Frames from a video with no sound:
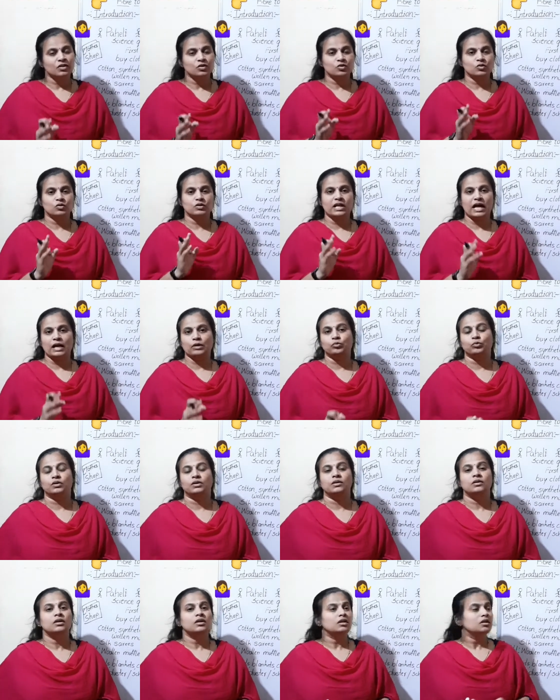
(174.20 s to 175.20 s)
So that one.
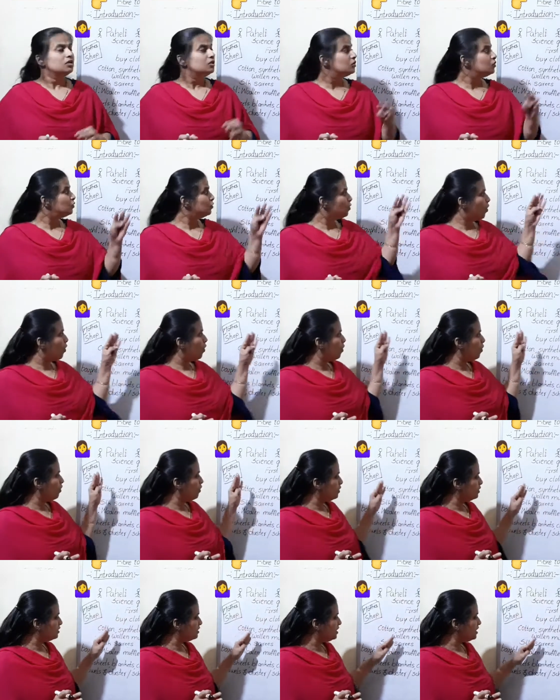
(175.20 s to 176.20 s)
So
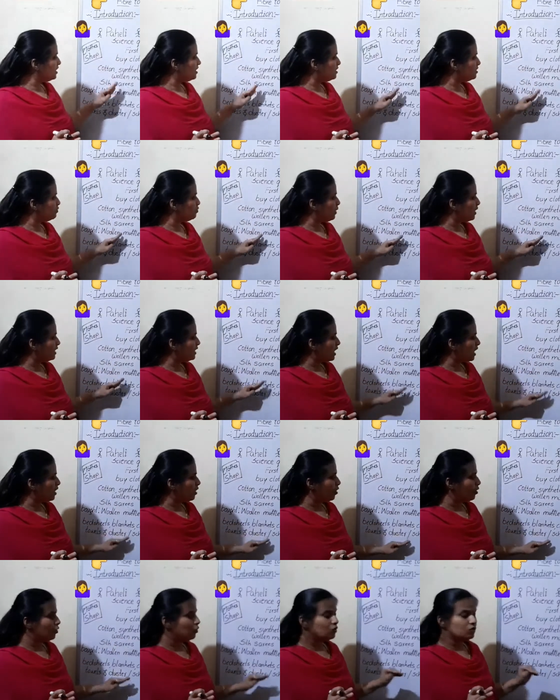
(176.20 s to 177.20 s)
all these, when they
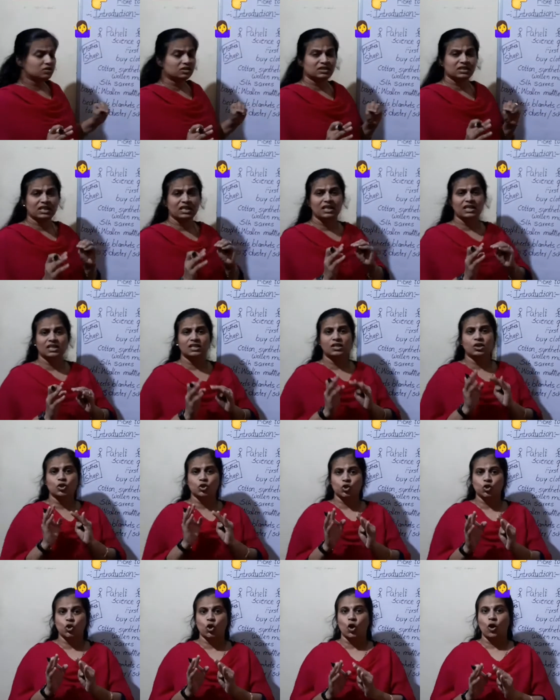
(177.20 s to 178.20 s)
have seen in the
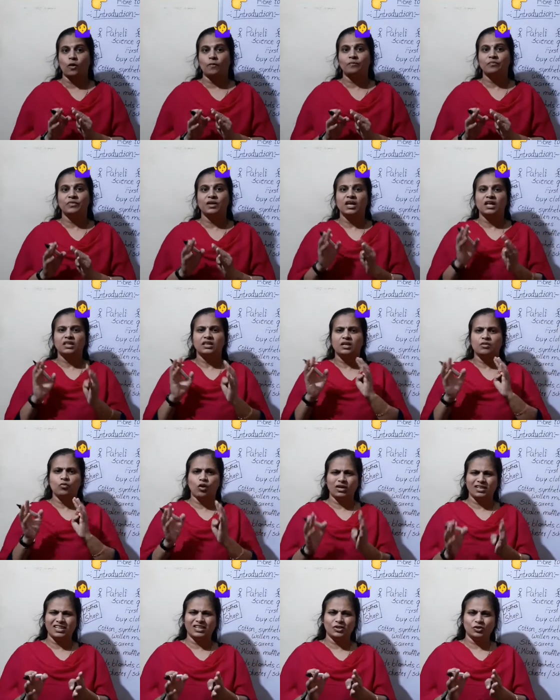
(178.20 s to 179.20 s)
shop, they
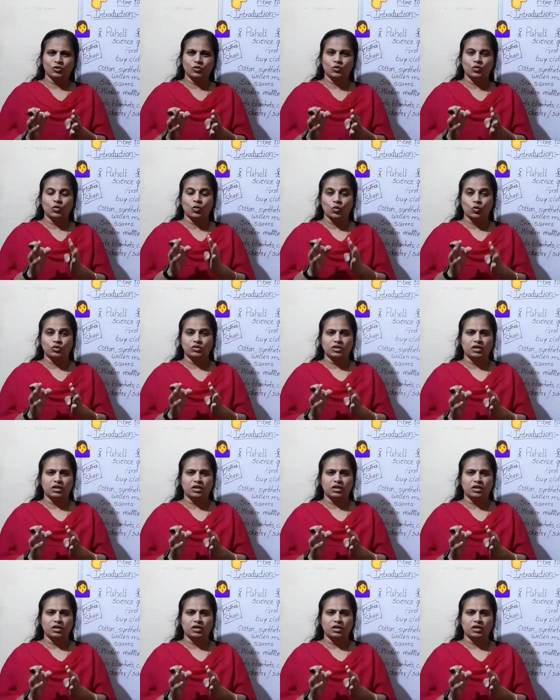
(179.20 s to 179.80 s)
wanted to know.